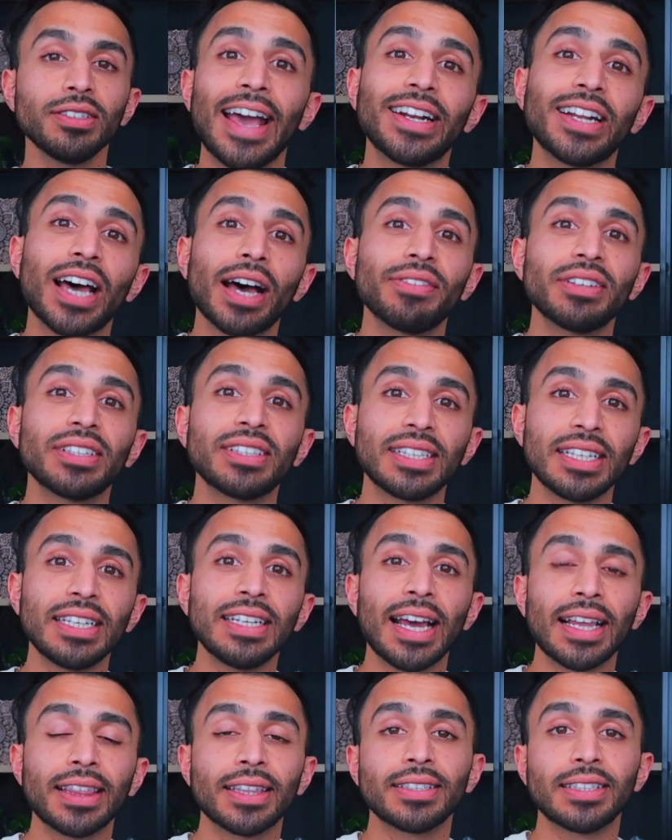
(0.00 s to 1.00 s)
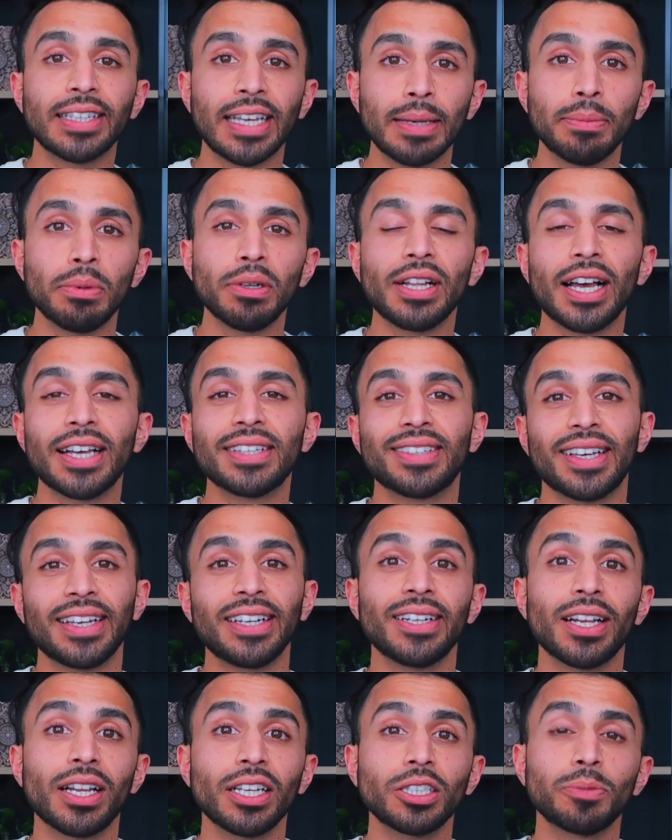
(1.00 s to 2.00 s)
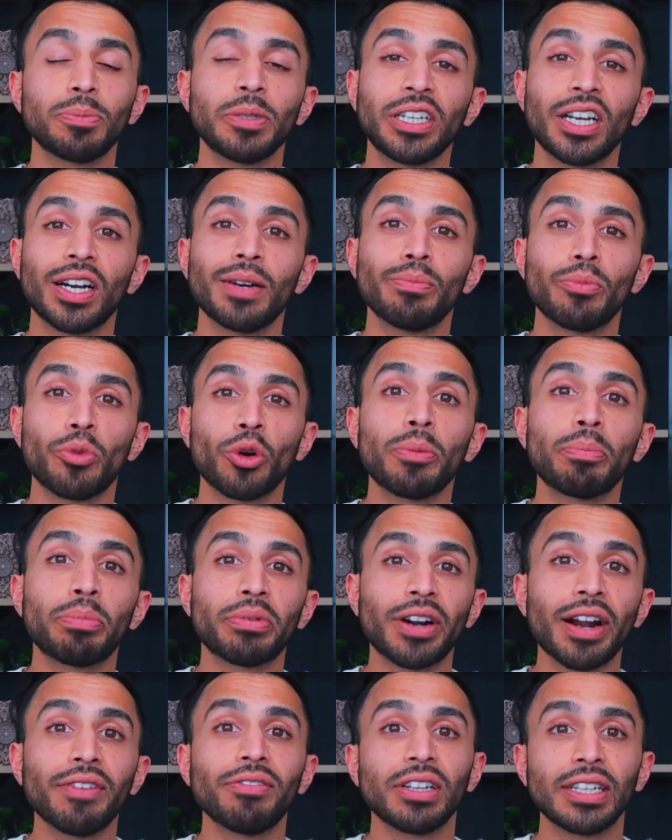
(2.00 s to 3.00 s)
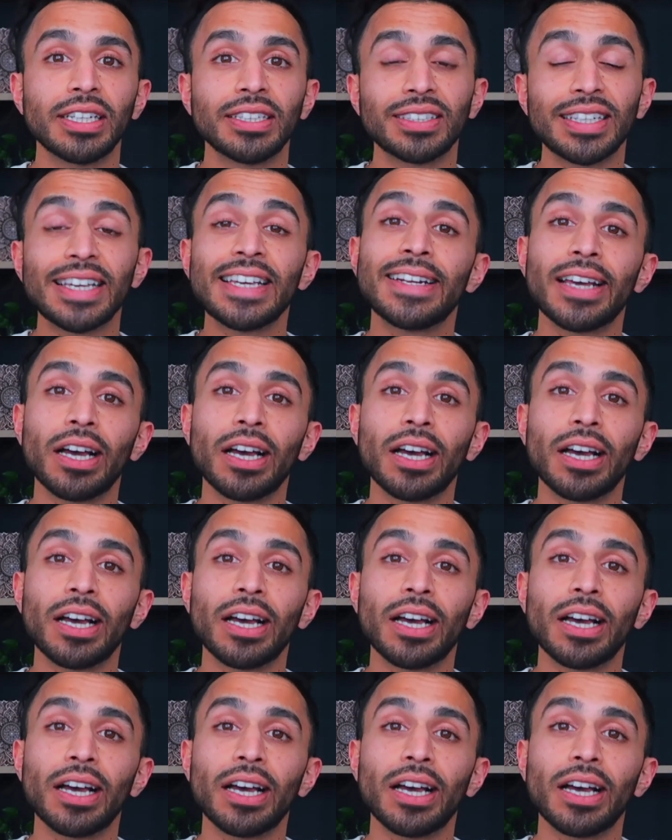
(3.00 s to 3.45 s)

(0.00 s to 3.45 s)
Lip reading: and have a seat at the table as psychedelics become more prevalent in